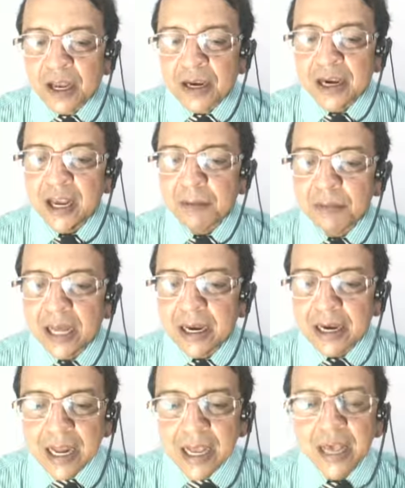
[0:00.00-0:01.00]
name the
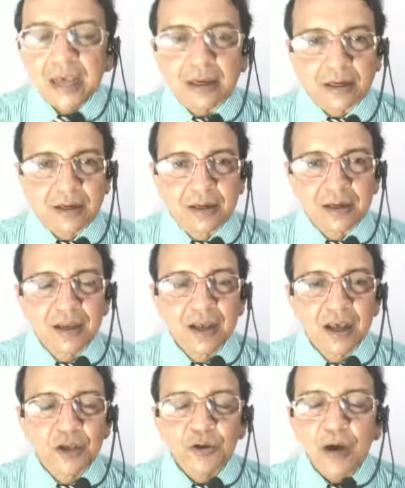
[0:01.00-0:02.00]
lake.
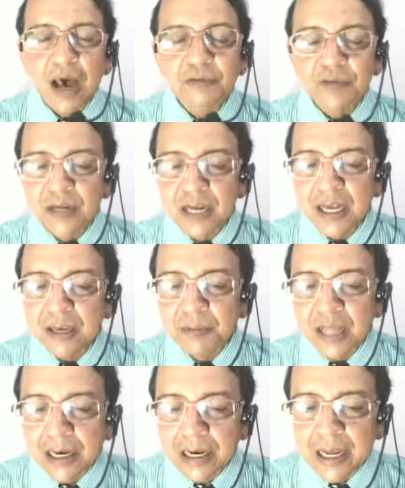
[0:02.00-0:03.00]
You have to name
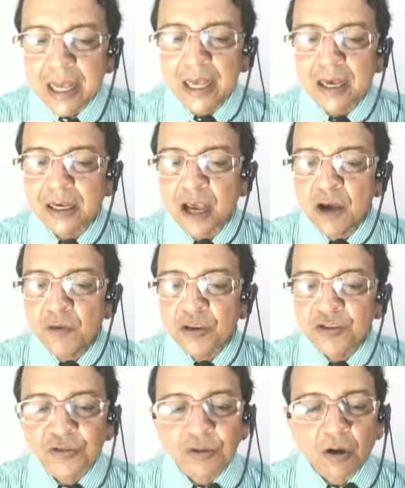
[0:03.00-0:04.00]
the lake
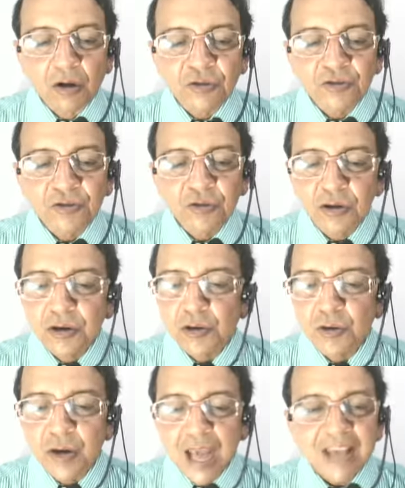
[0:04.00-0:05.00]
which is also
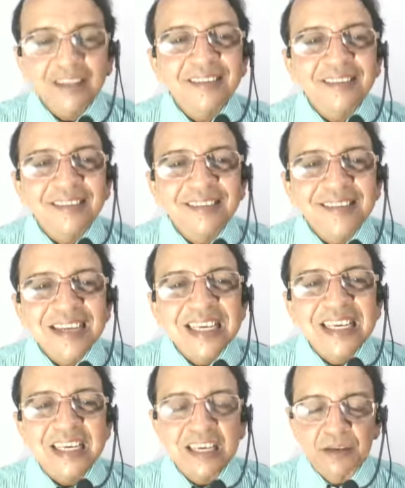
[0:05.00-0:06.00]
known as
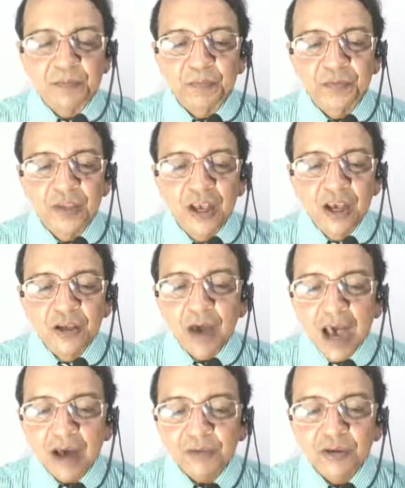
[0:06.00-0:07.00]
sea. You
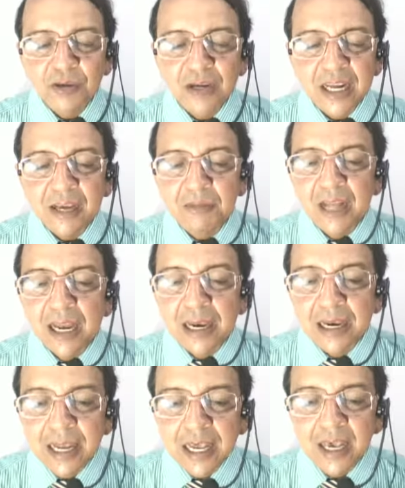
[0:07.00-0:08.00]
have to name the
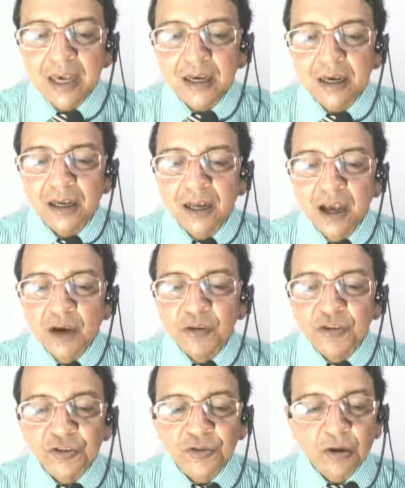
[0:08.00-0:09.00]
lake
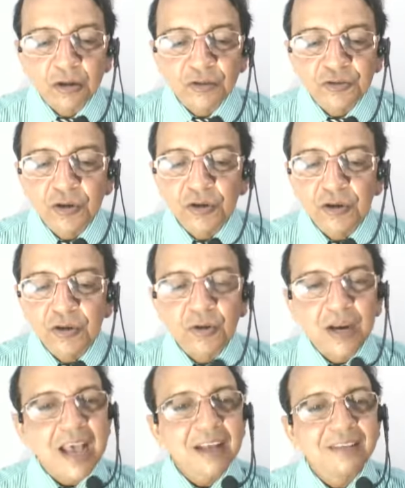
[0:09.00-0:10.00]
which is also
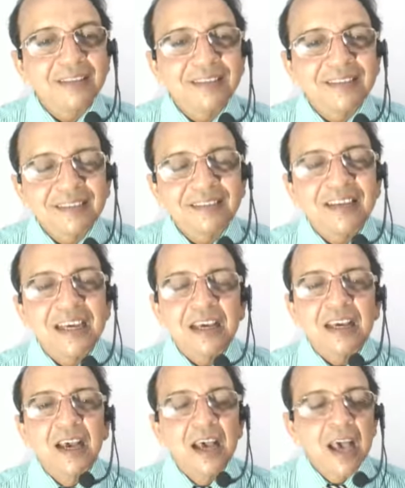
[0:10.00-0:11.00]
known as
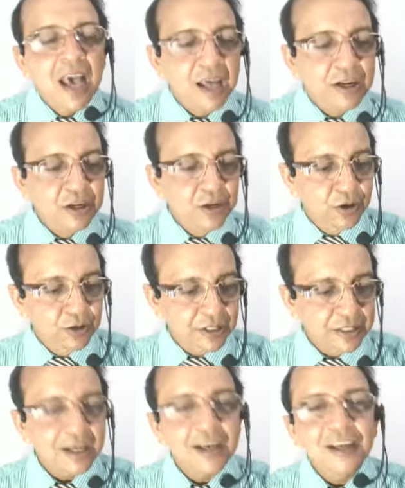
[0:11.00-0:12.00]
sea. And your
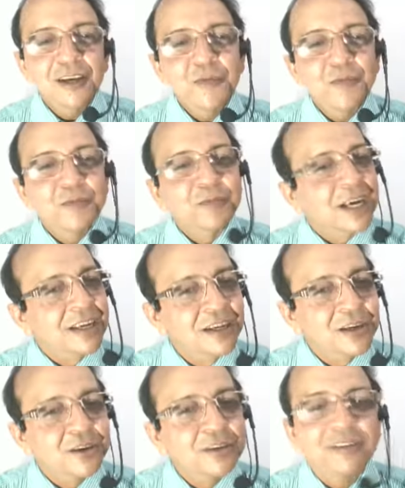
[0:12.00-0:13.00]
time, my
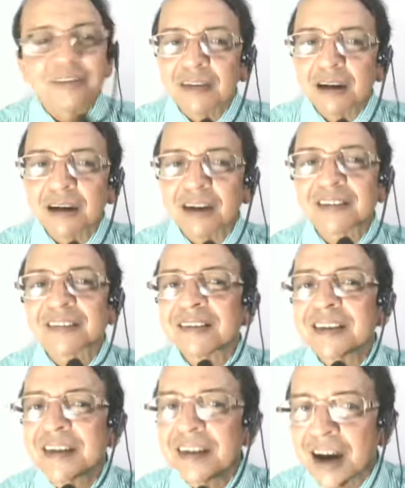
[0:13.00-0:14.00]
dear,
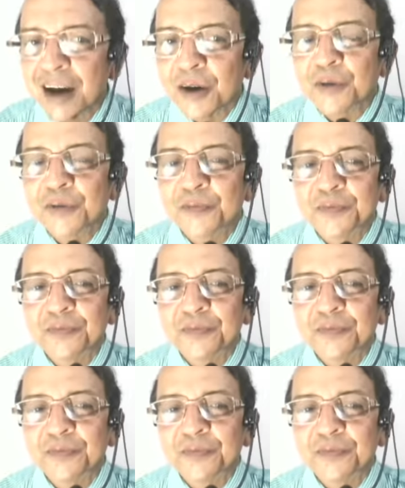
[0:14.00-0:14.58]
starts now.